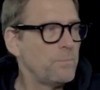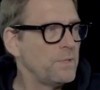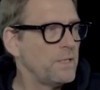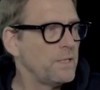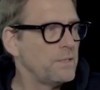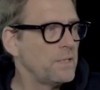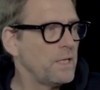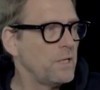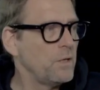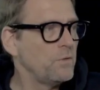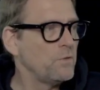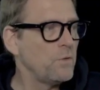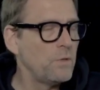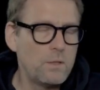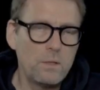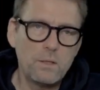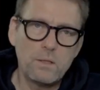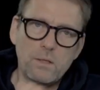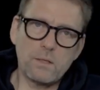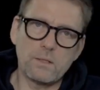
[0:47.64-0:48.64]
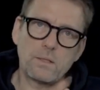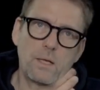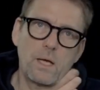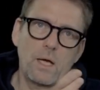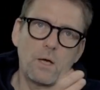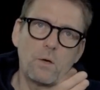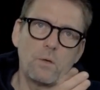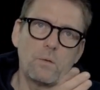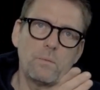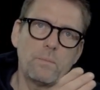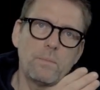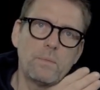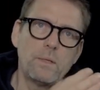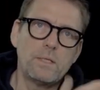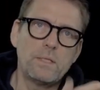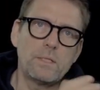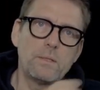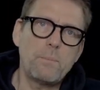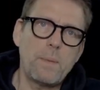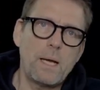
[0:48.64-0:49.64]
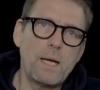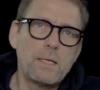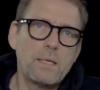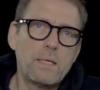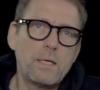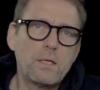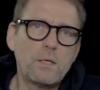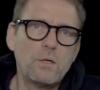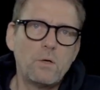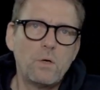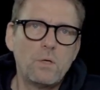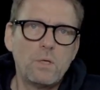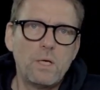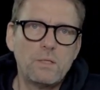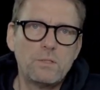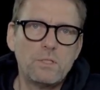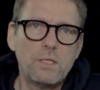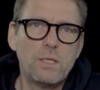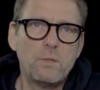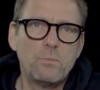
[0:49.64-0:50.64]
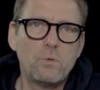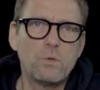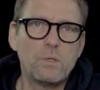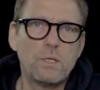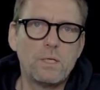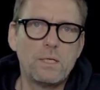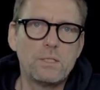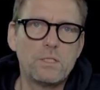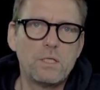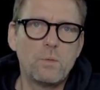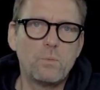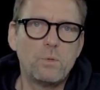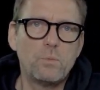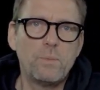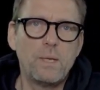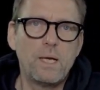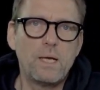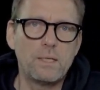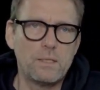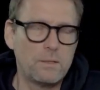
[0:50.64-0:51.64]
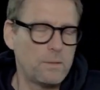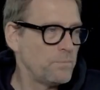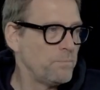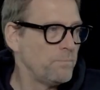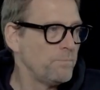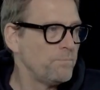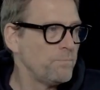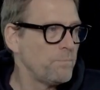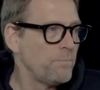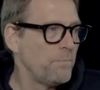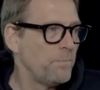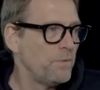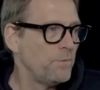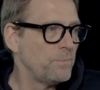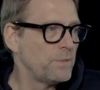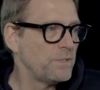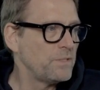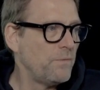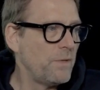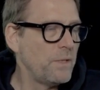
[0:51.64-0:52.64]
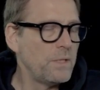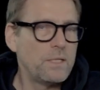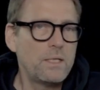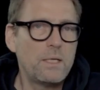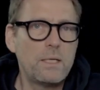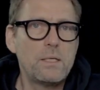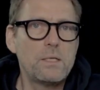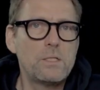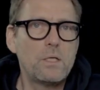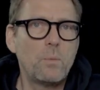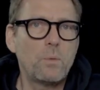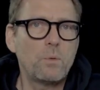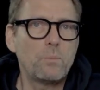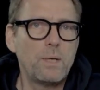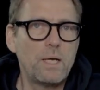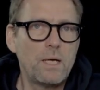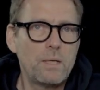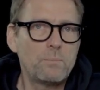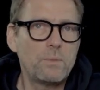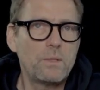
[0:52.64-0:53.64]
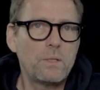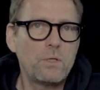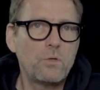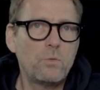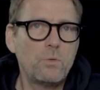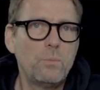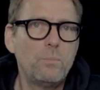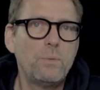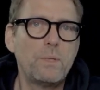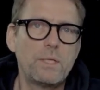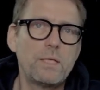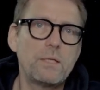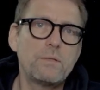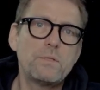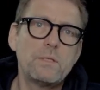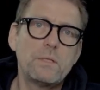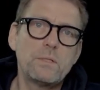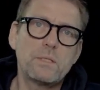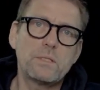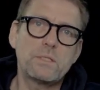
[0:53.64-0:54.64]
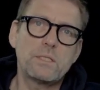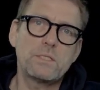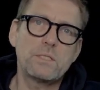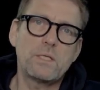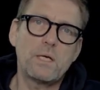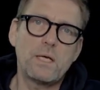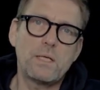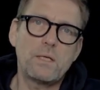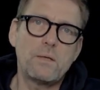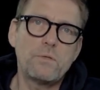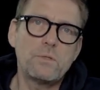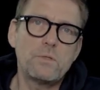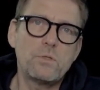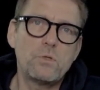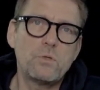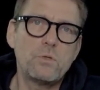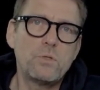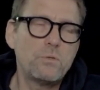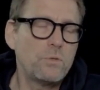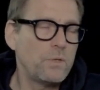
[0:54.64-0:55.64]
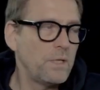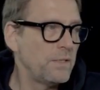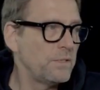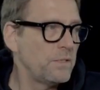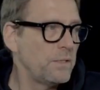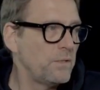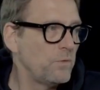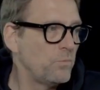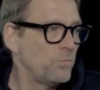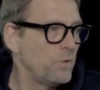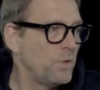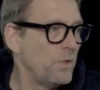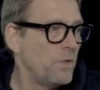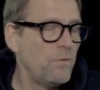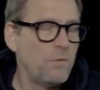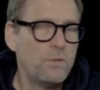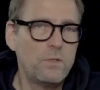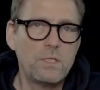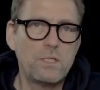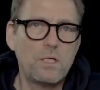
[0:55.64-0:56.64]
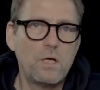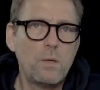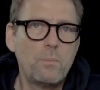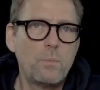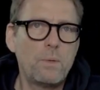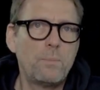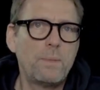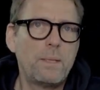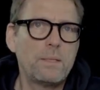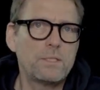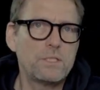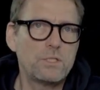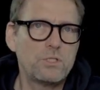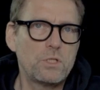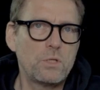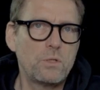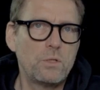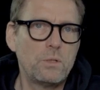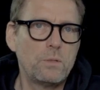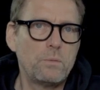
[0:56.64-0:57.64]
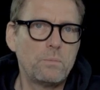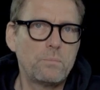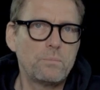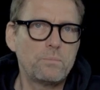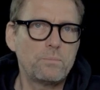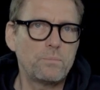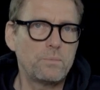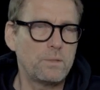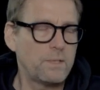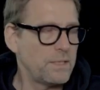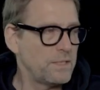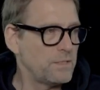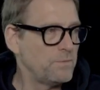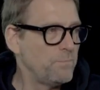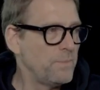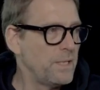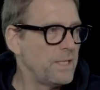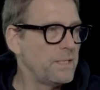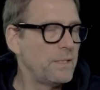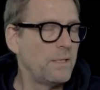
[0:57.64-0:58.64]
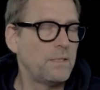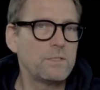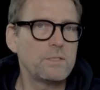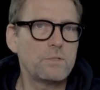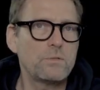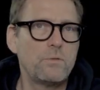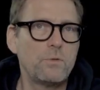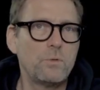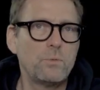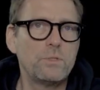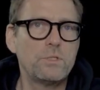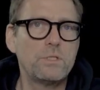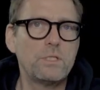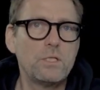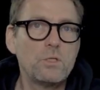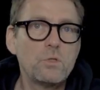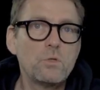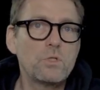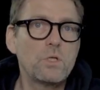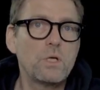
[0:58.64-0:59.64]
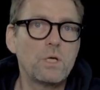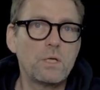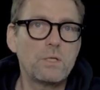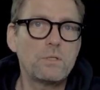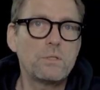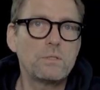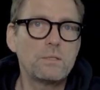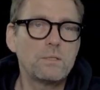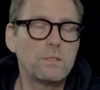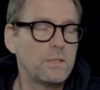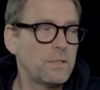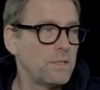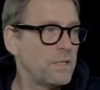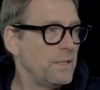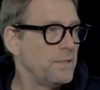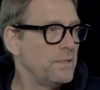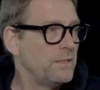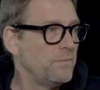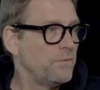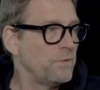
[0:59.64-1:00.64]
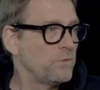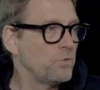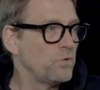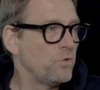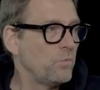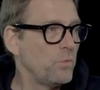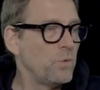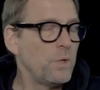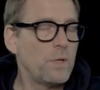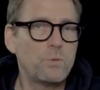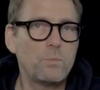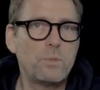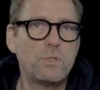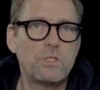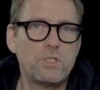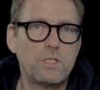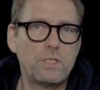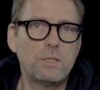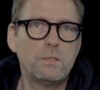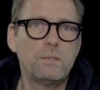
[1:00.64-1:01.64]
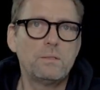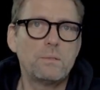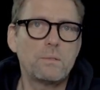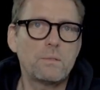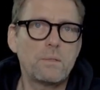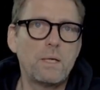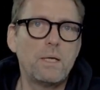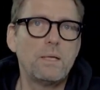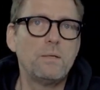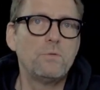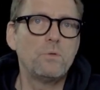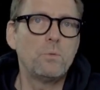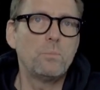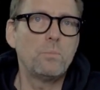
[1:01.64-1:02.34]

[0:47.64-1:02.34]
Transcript: that now. Now, it is back here on our table in a double pack. Specifically in a double pack because we believe that the design of the two devices wonderfully complements each other. It is made as if from a single cast, as if it were one machine, and for